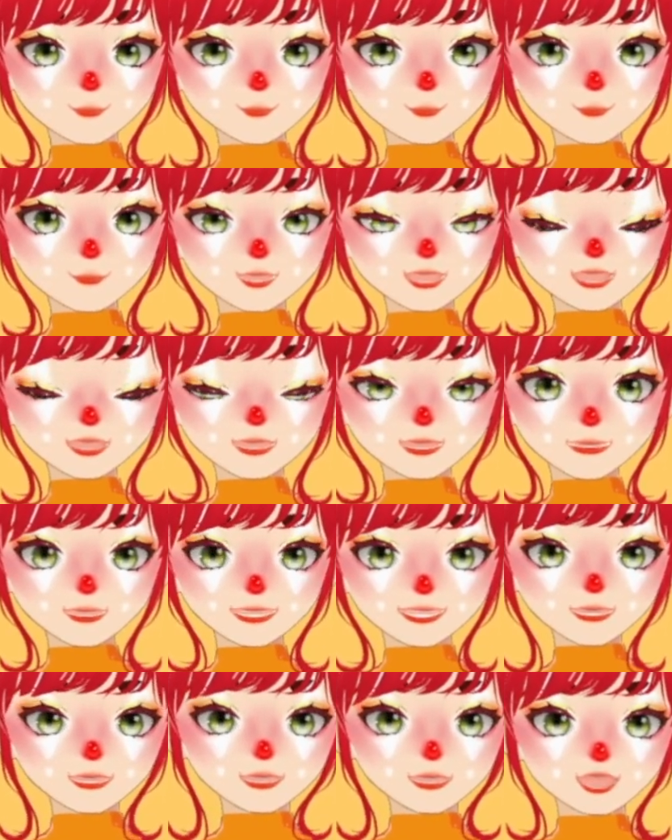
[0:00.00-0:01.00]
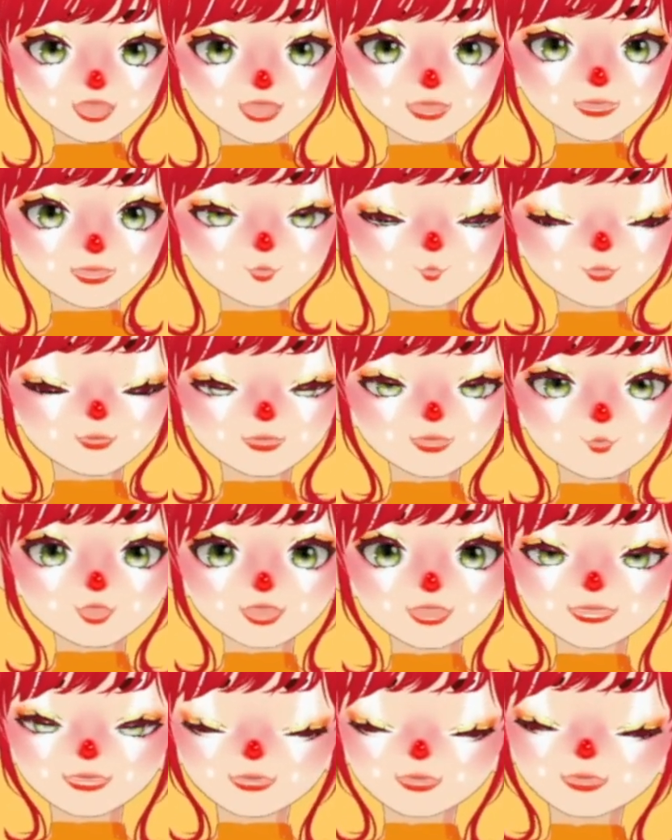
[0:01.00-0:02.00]
Twitch banner, my YouTube
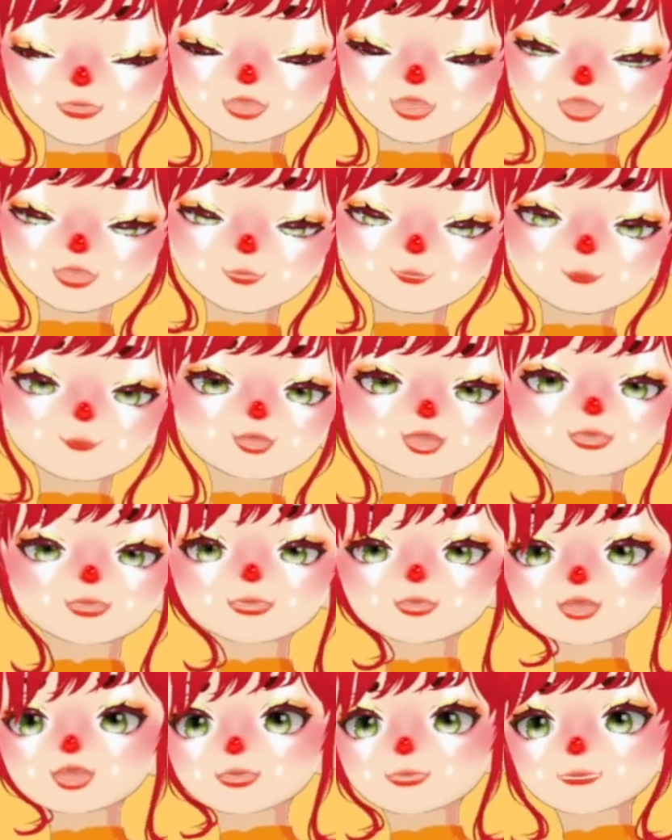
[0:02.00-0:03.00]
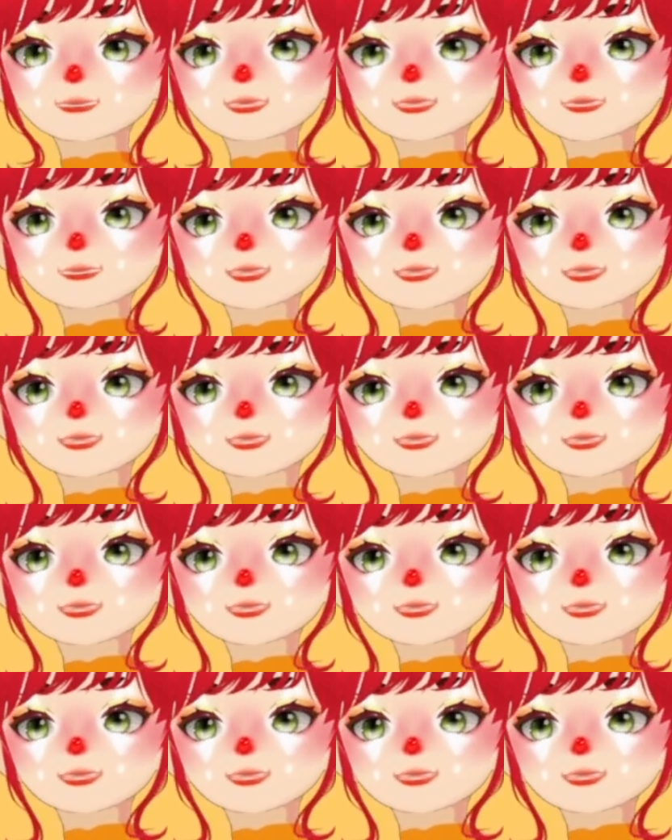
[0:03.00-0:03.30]
banner, all of those things.